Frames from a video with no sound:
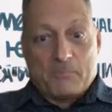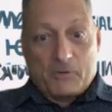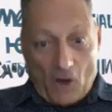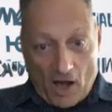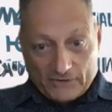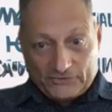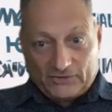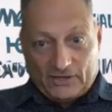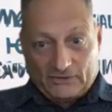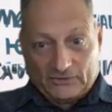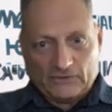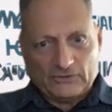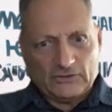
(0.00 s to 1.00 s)
process,
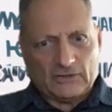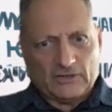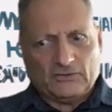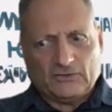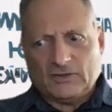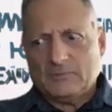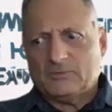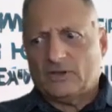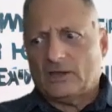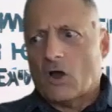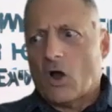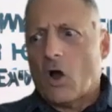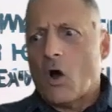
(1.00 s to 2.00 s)
because it seems
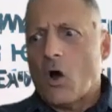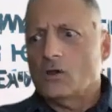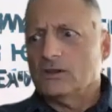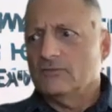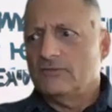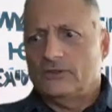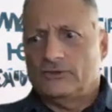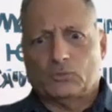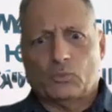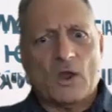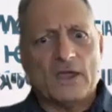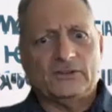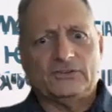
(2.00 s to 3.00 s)
like all of this
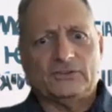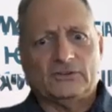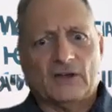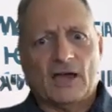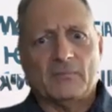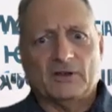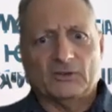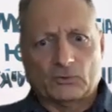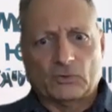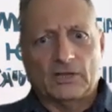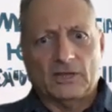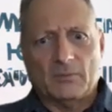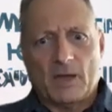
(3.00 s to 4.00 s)
wasted time, and it's
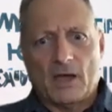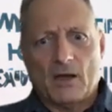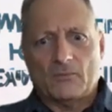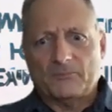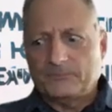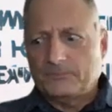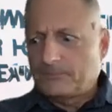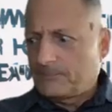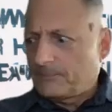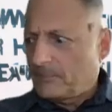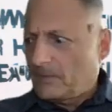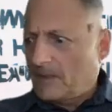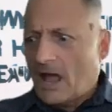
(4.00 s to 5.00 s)
really about,
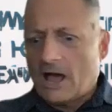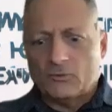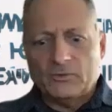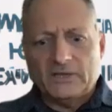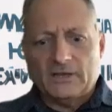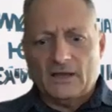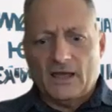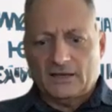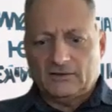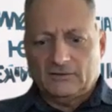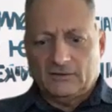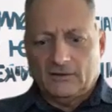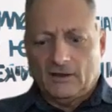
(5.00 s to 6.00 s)
how do we
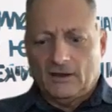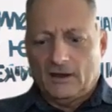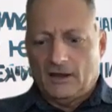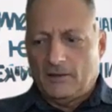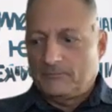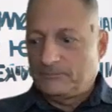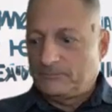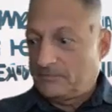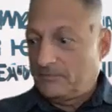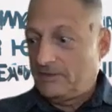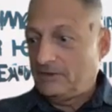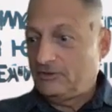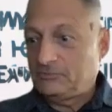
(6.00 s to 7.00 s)
connect
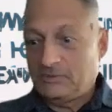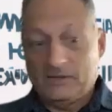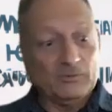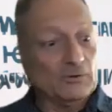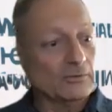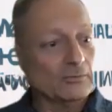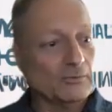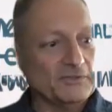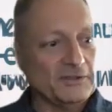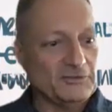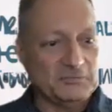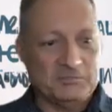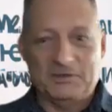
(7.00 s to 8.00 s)
these people with
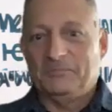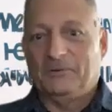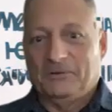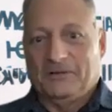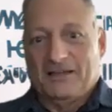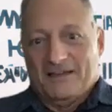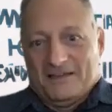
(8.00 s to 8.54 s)
these people?